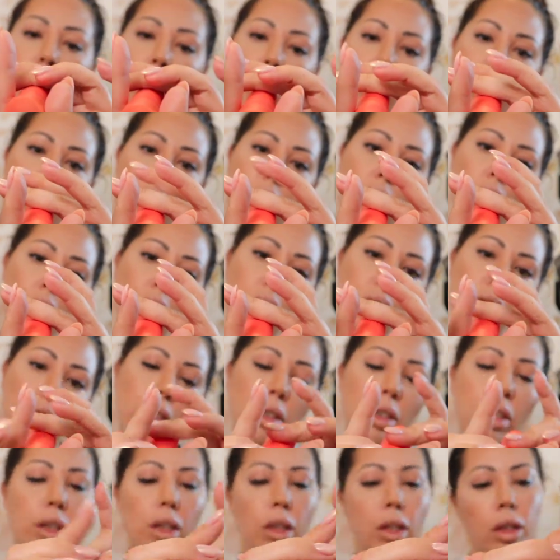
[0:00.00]
what these are
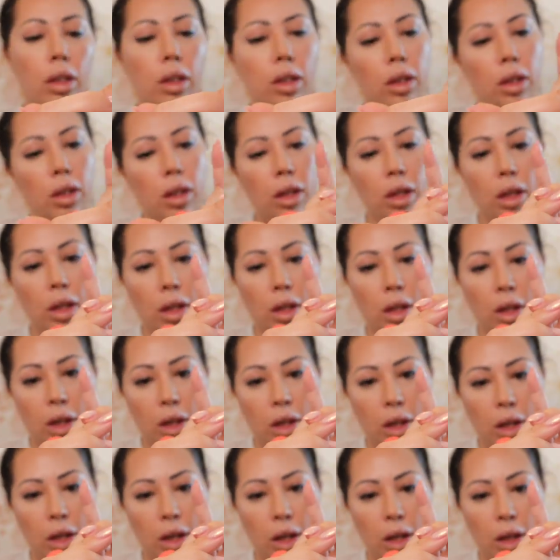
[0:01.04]
called.
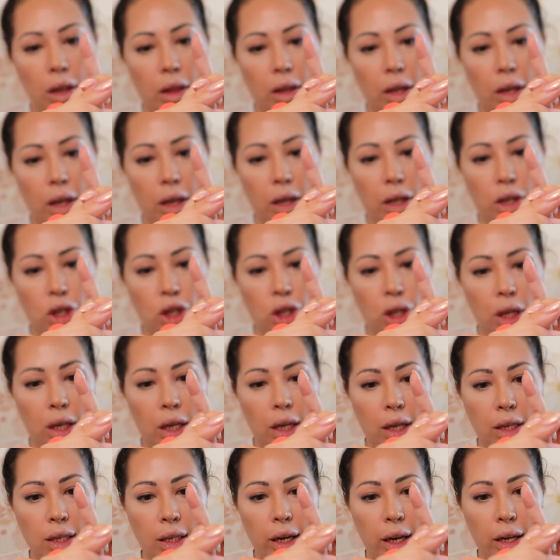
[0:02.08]
The
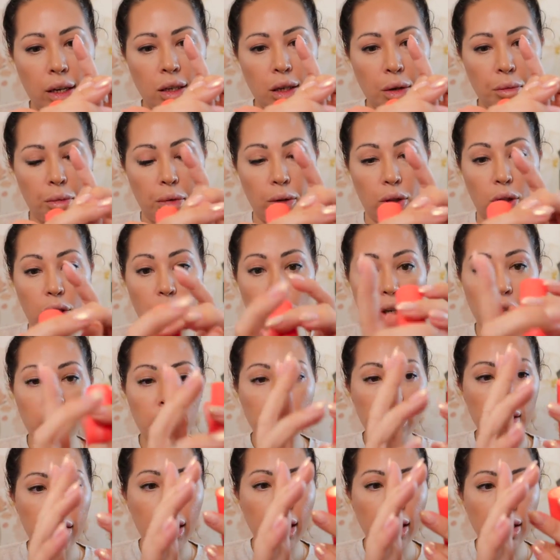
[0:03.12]
Cheeky Tint Blur
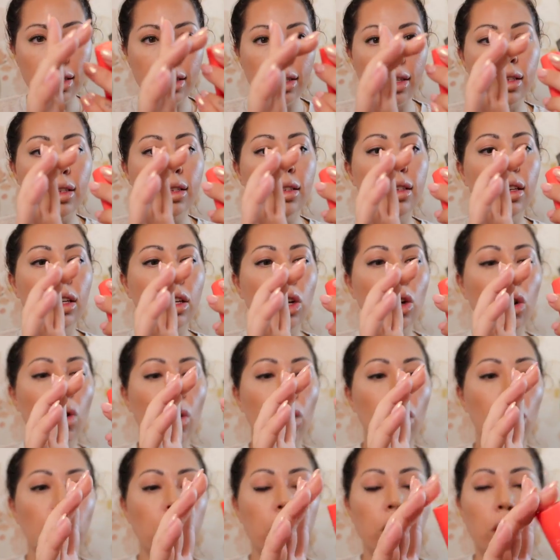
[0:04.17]
sticks. This is in Coral